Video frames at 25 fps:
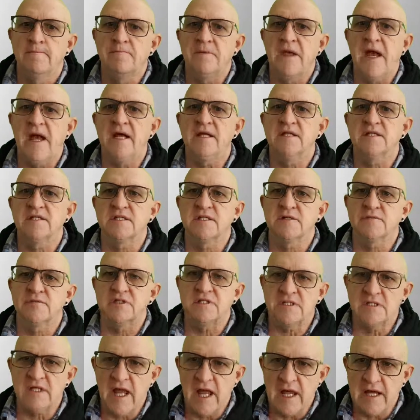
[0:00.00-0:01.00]
and some
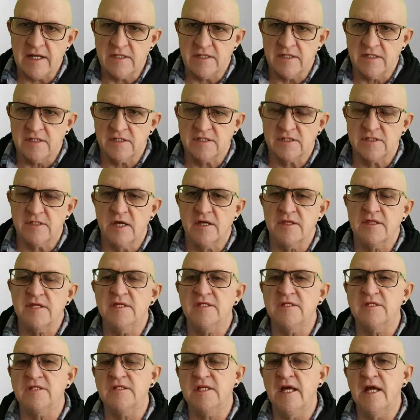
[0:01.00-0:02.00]
standards. Now,
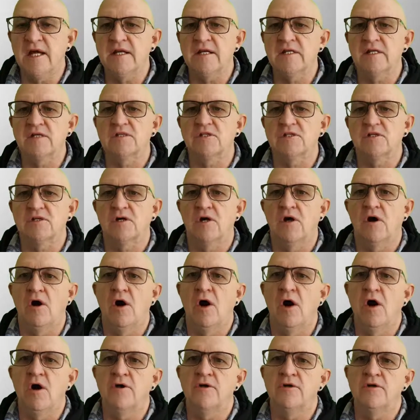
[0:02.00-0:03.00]
these standards
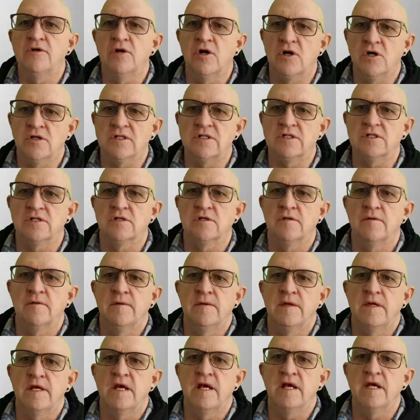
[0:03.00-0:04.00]
are not
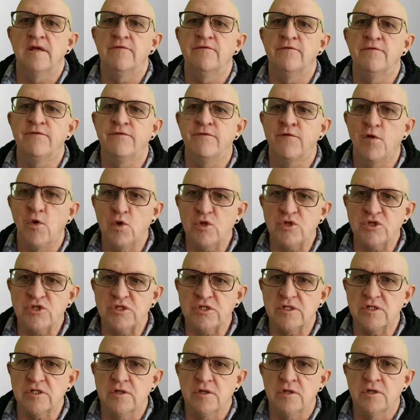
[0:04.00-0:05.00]

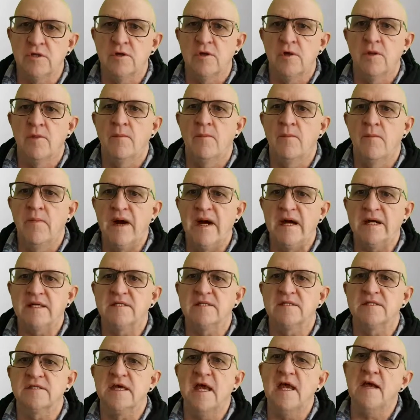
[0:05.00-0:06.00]
enforced,
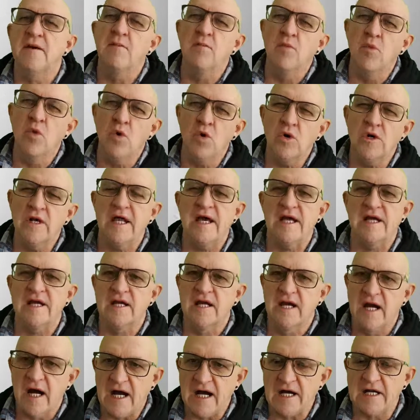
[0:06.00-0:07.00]
but they are more
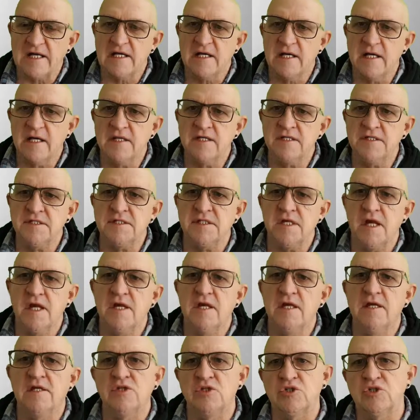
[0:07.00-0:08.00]
like guidelines,
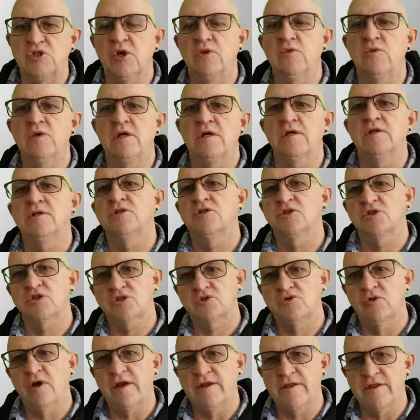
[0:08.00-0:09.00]
and so we're going to just
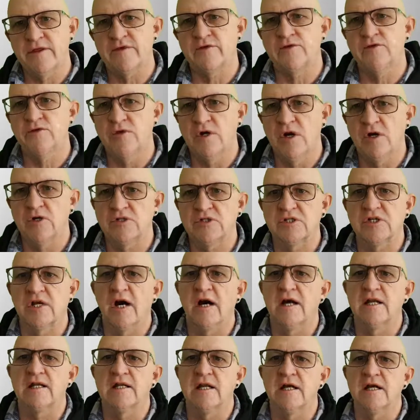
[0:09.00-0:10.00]
run through those
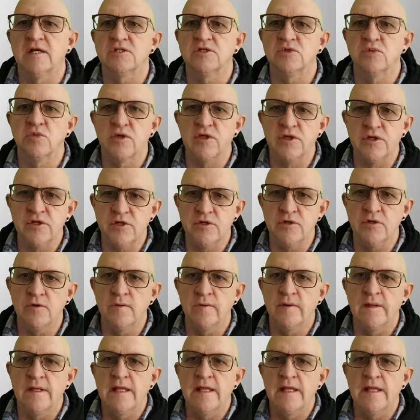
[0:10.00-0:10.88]
guidelines with you.